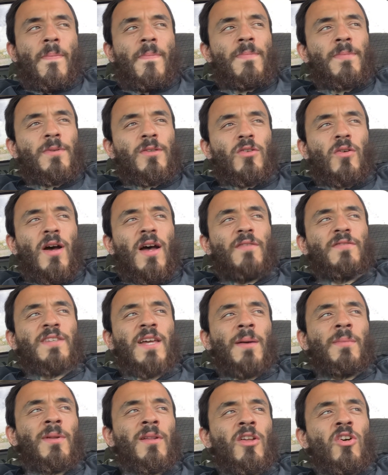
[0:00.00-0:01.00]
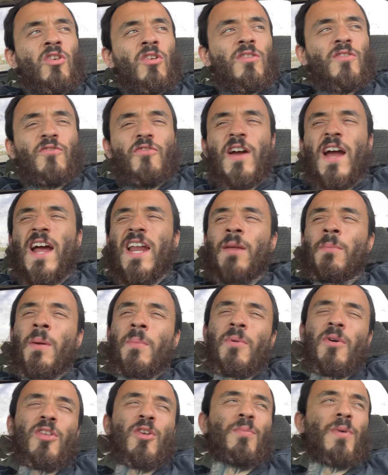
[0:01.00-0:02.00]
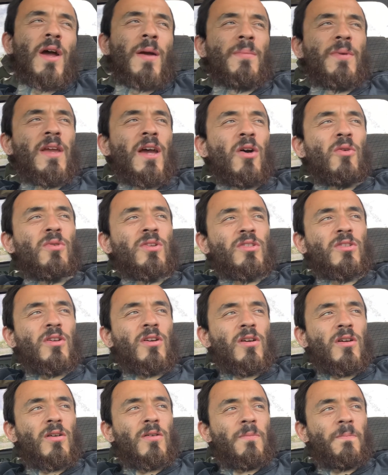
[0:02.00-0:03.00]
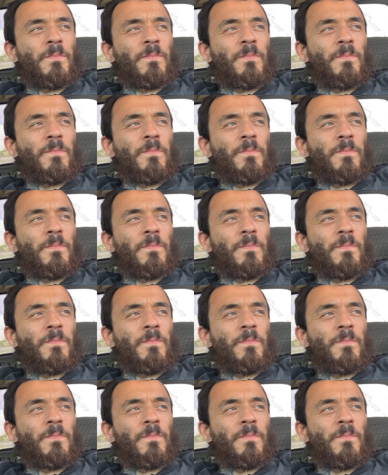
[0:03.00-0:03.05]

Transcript: so I'll have time alone. It's Friday. My brother probably be out with his girl.